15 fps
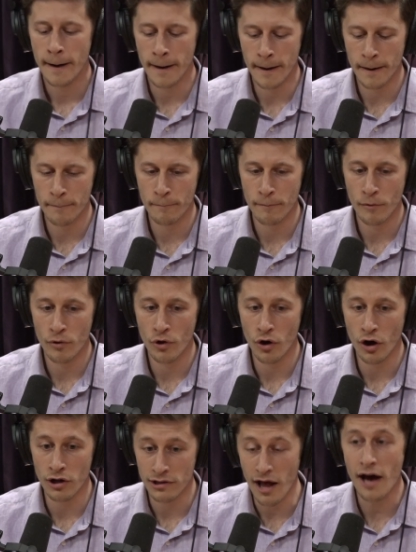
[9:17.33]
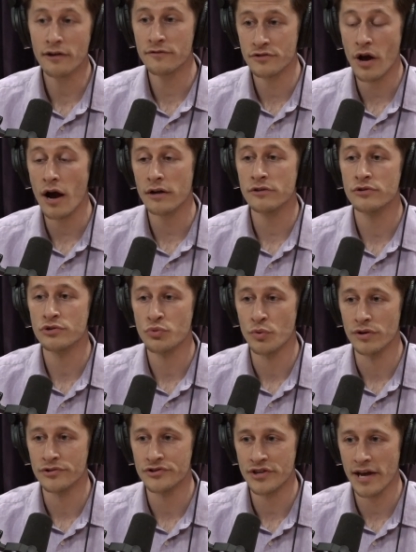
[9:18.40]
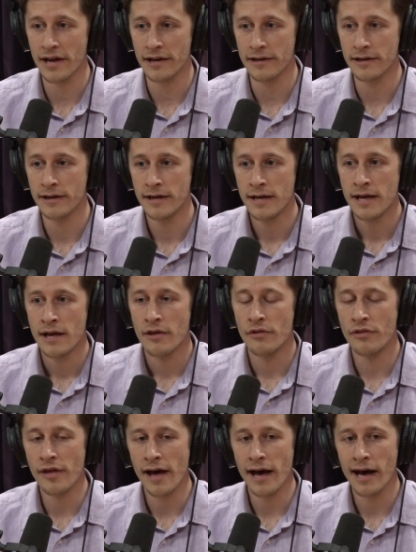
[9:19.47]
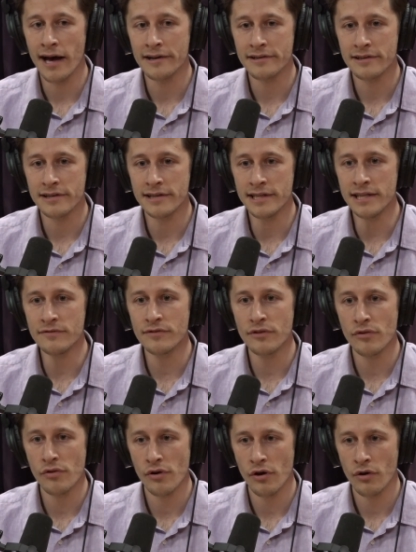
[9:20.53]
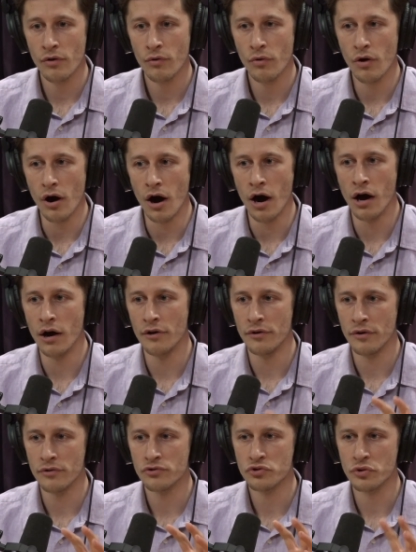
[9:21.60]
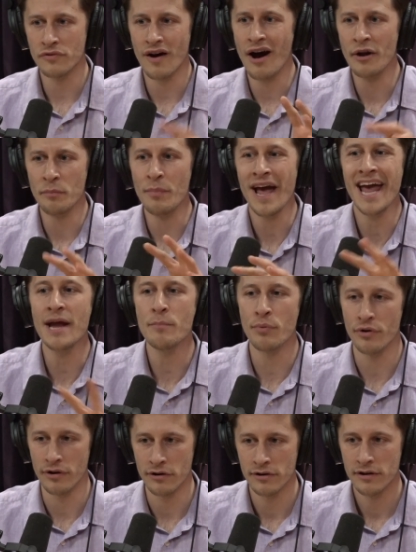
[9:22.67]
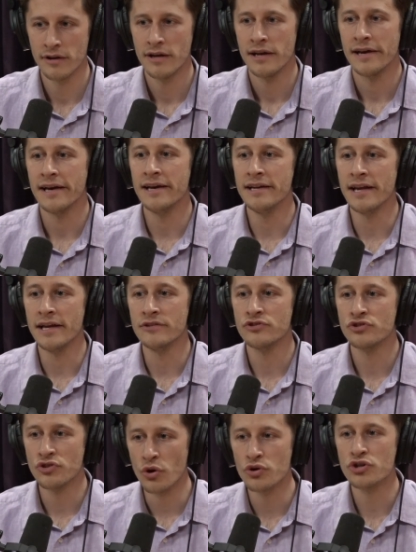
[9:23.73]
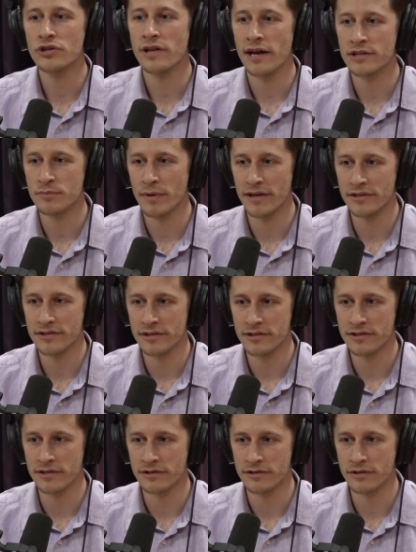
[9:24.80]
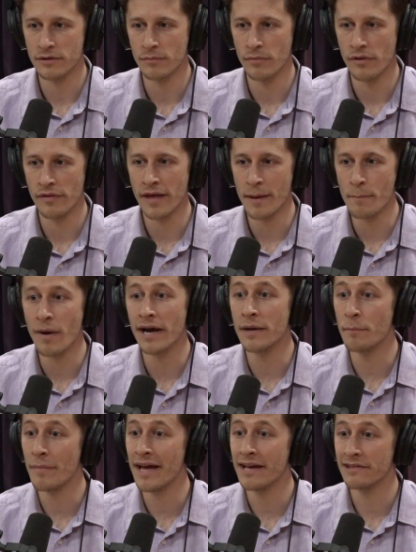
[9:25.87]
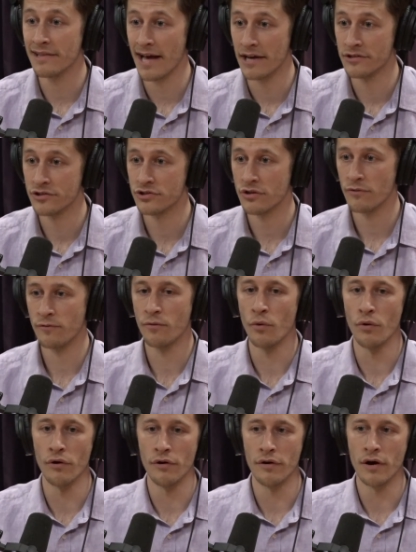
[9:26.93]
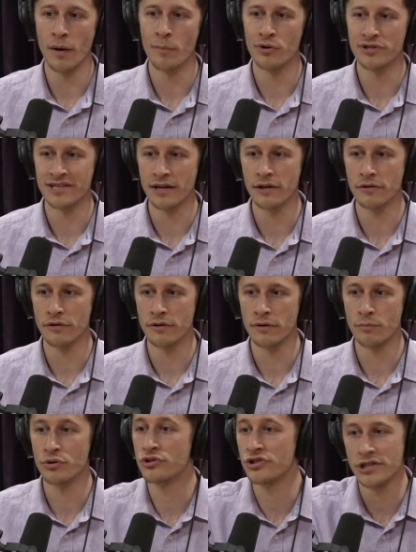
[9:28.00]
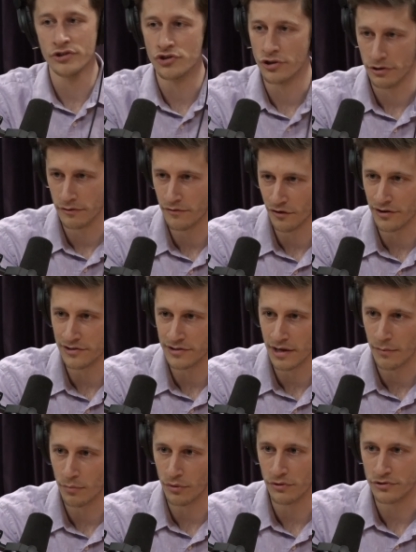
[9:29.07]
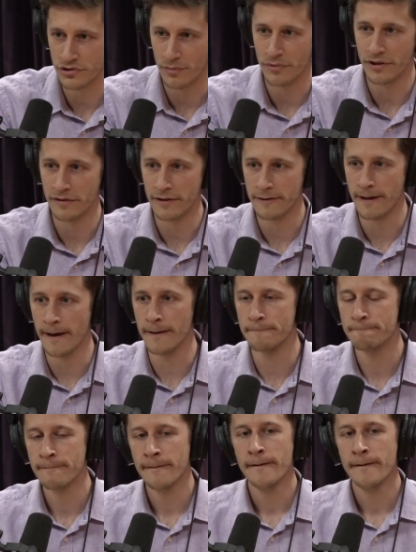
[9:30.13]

Um, a lot of doctors will say that even though on sort of on paper in a socialized medicine system, they might make less for a particular procedure, for example, or something like that.